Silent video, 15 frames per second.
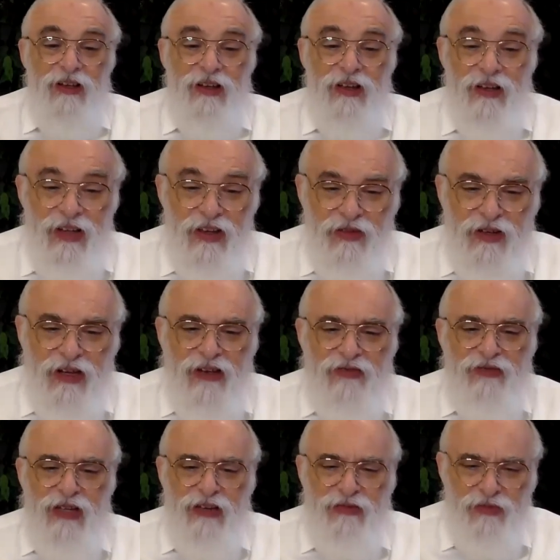And
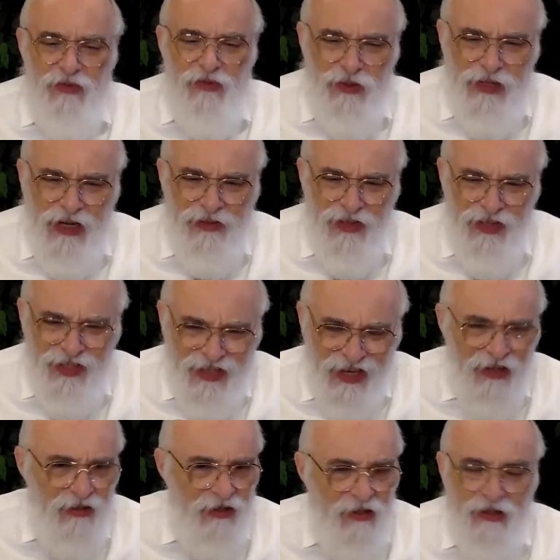even when he
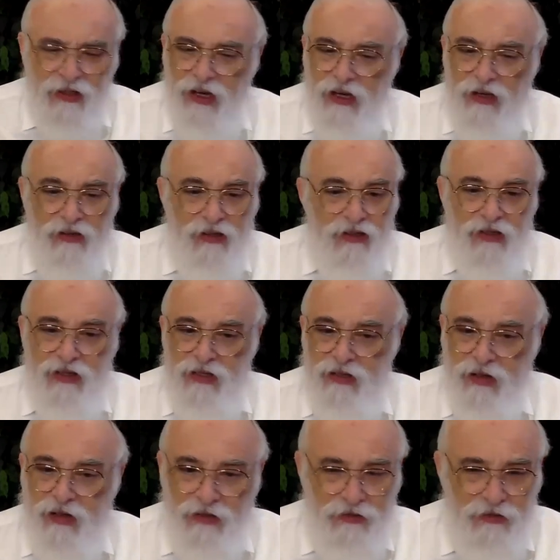understands it again, that this is
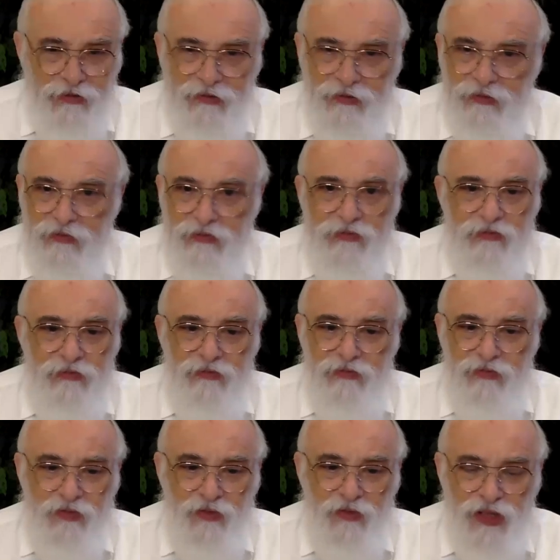not
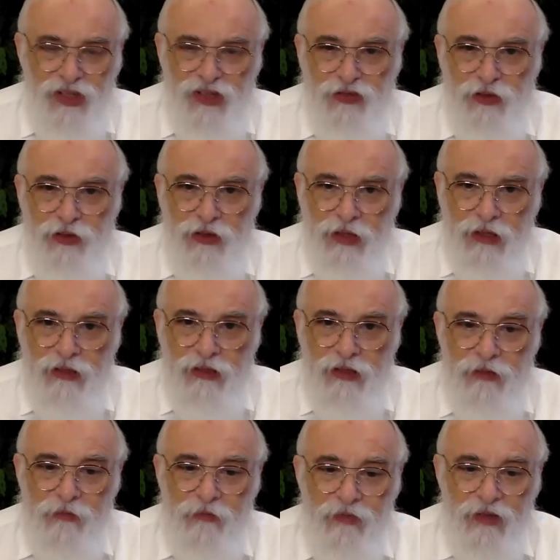wishful
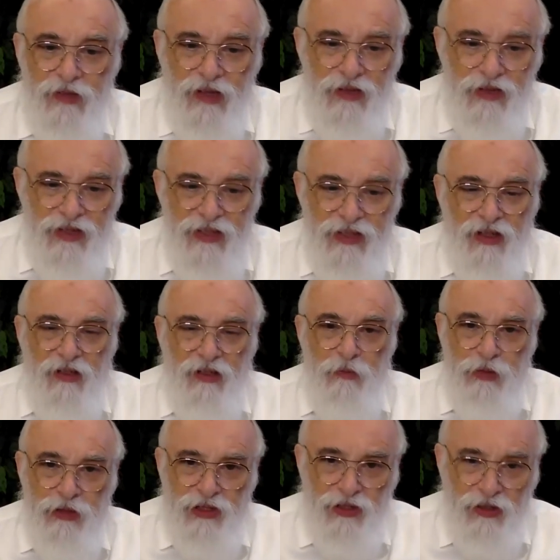thinking, and this is not
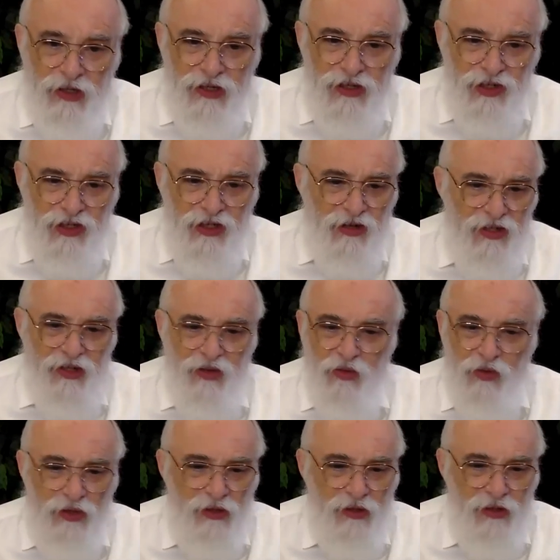capitulation because the
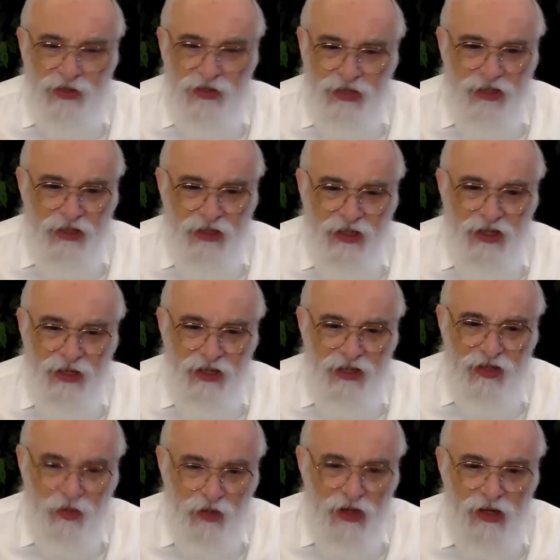will is just going to get
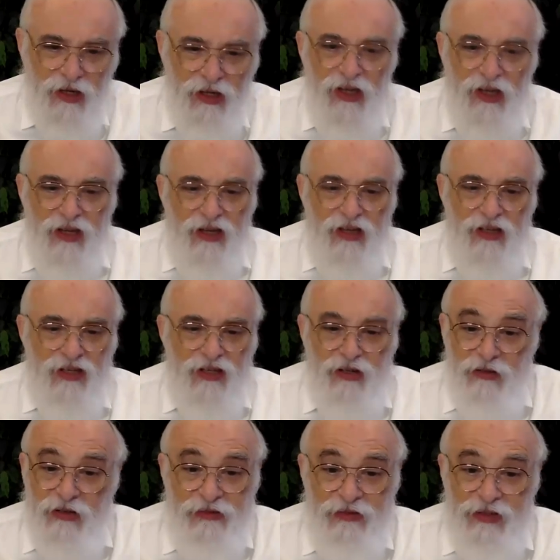its way, and
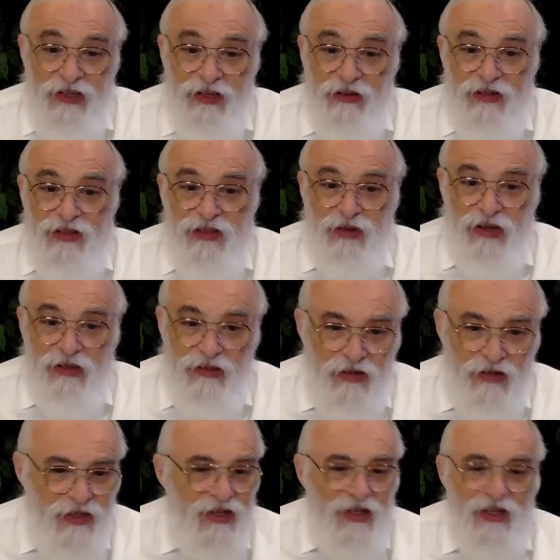so everything else
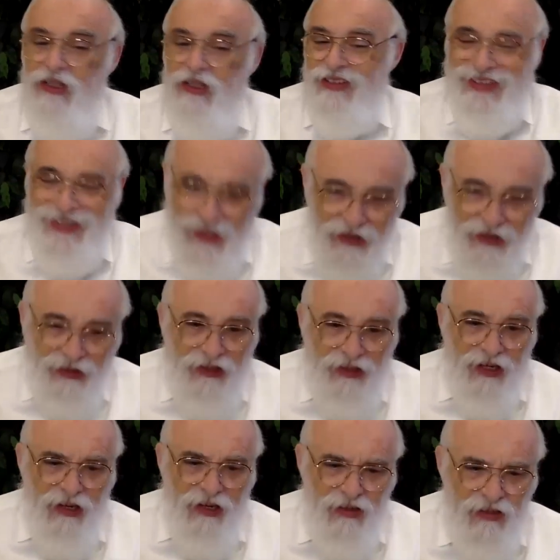surrenders. That's not the
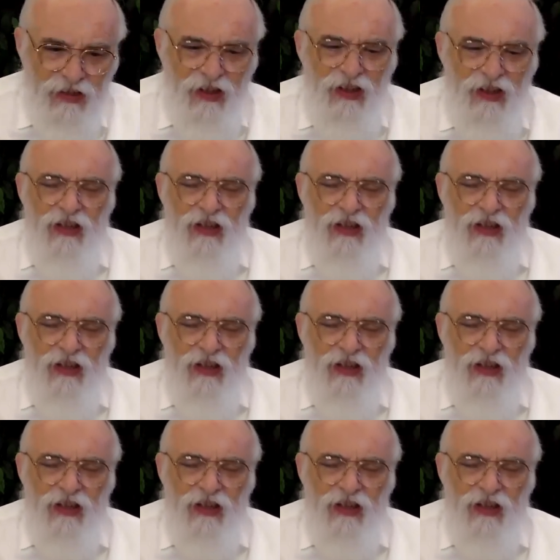case.